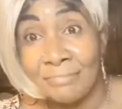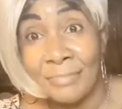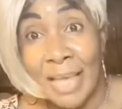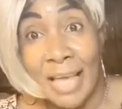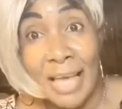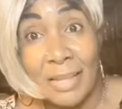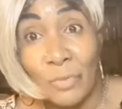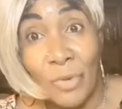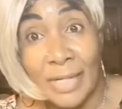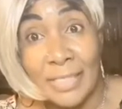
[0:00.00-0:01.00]
and
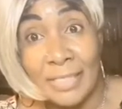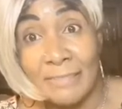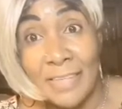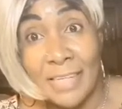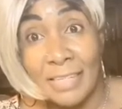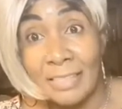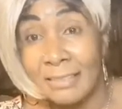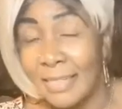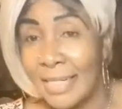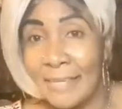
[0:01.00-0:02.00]
watch the video. And
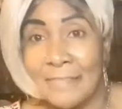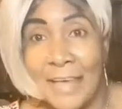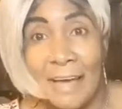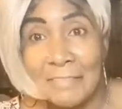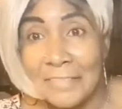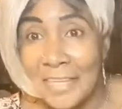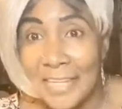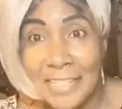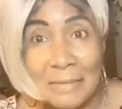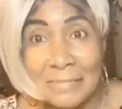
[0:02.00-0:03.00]
if you haven't yet
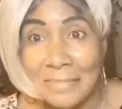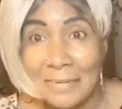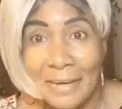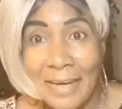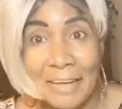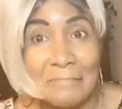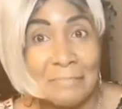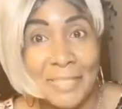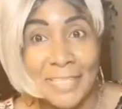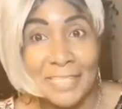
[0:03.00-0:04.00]
subscribed, please
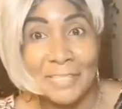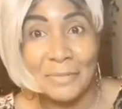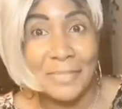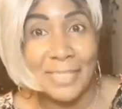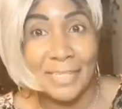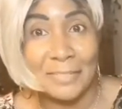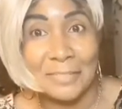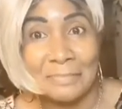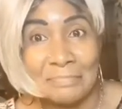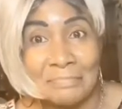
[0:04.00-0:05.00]
do so.
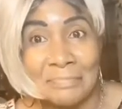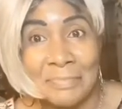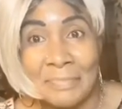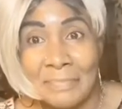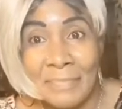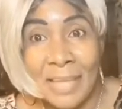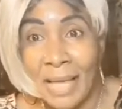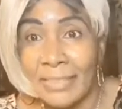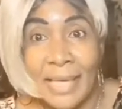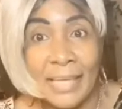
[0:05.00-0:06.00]
I thank
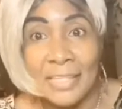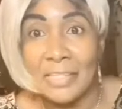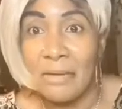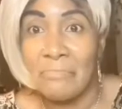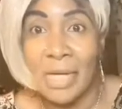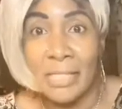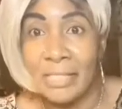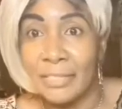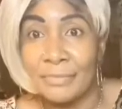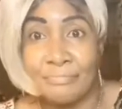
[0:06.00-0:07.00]
you so much.
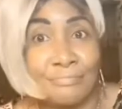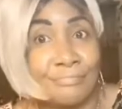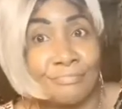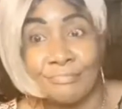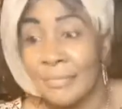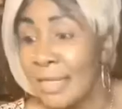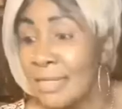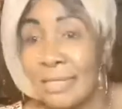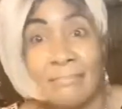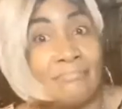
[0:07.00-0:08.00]

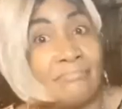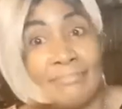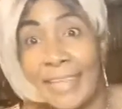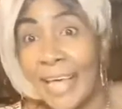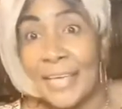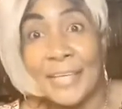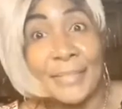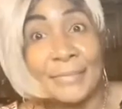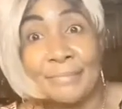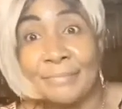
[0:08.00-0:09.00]
Thank you.
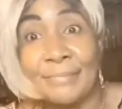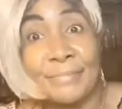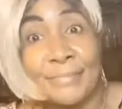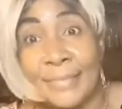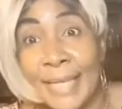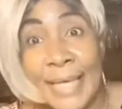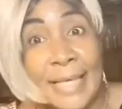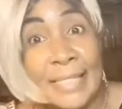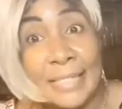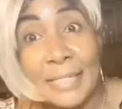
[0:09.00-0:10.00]

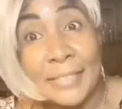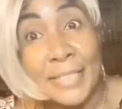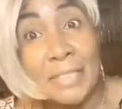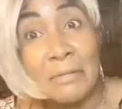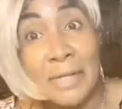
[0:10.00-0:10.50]
So you know what?